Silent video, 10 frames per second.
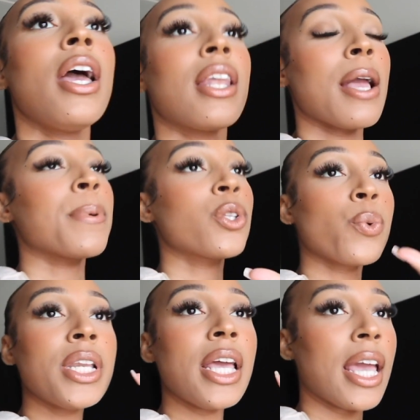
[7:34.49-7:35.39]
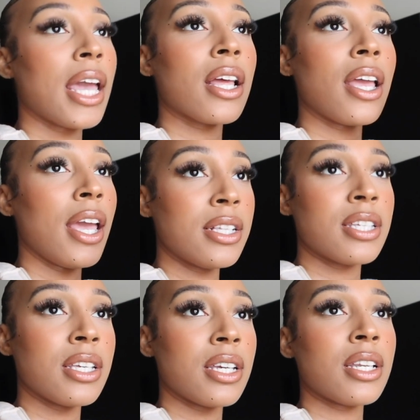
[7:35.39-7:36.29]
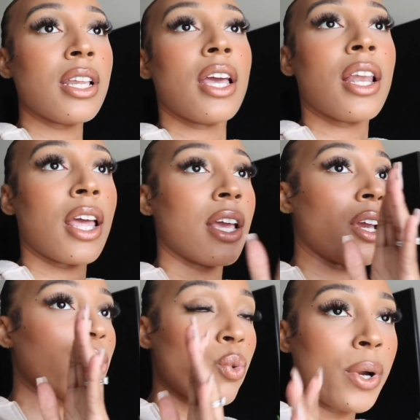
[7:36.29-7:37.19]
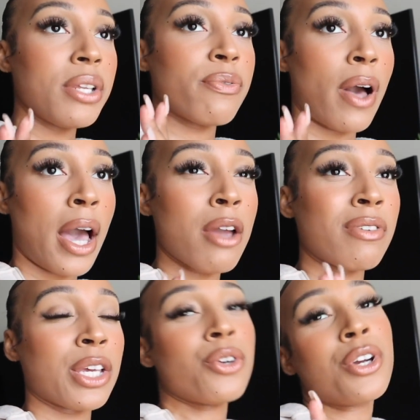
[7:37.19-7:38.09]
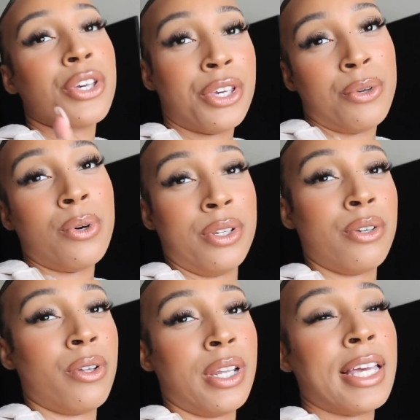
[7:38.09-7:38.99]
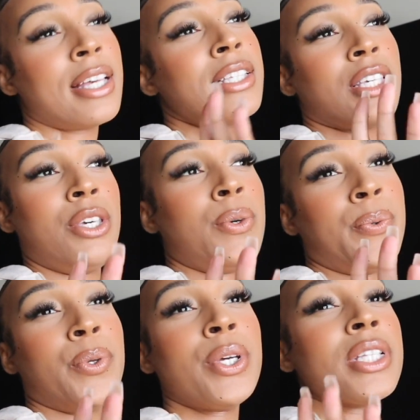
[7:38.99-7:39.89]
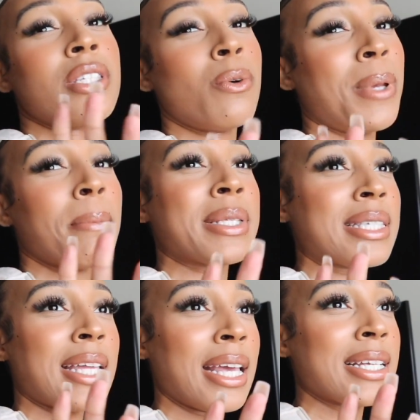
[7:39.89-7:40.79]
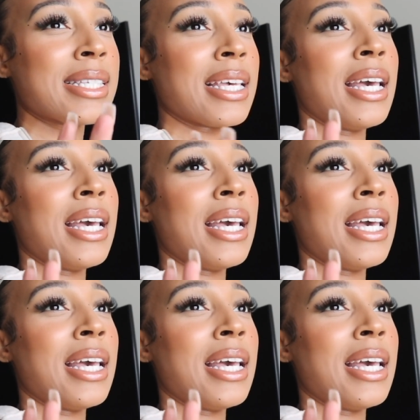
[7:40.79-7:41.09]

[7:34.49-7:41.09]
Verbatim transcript: like between 18 and like 25 like you're a cute adult like it's cute you can still make mistakes